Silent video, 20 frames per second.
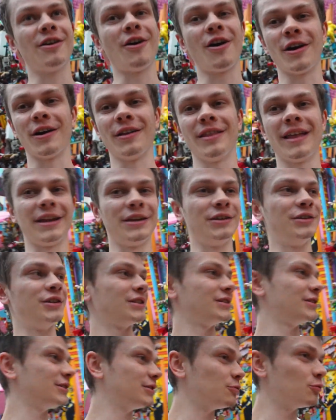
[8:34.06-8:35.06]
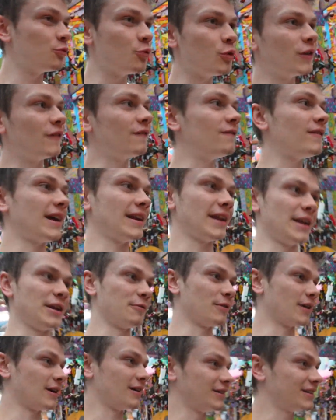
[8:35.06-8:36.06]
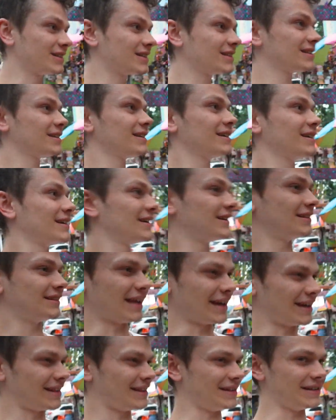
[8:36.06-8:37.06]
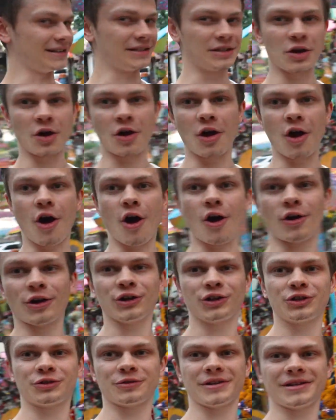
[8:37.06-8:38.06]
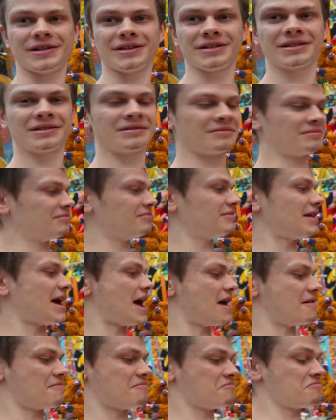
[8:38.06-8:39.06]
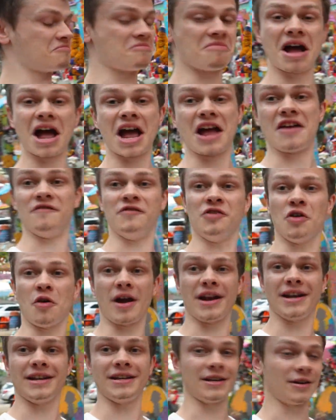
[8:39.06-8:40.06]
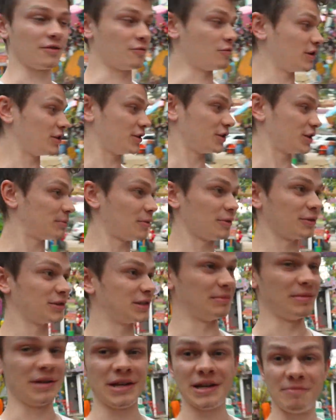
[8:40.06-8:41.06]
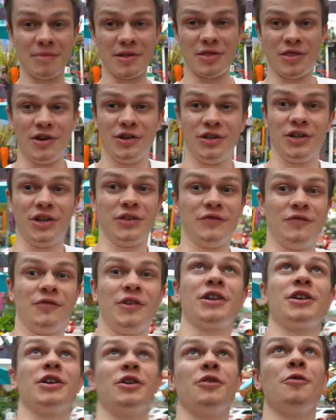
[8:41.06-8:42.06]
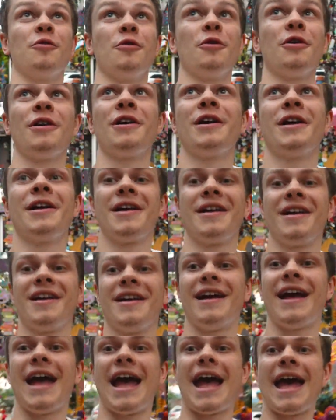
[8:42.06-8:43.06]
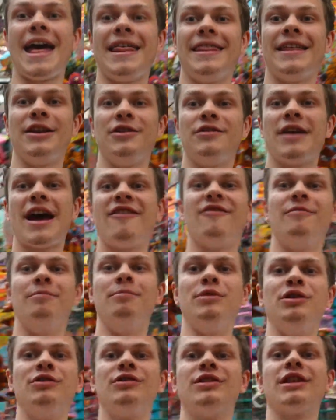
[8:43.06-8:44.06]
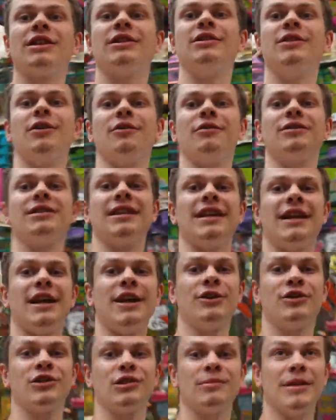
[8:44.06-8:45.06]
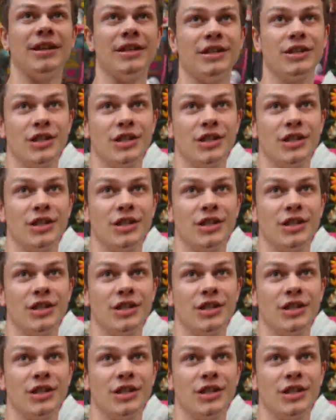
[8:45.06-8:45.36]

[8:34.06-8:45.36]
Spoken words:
art that you just wouldn't find anywhere else. Like these art trees that I have no idea what they're supposed to be, but they're just freaking cool. And then you have music notes and instruments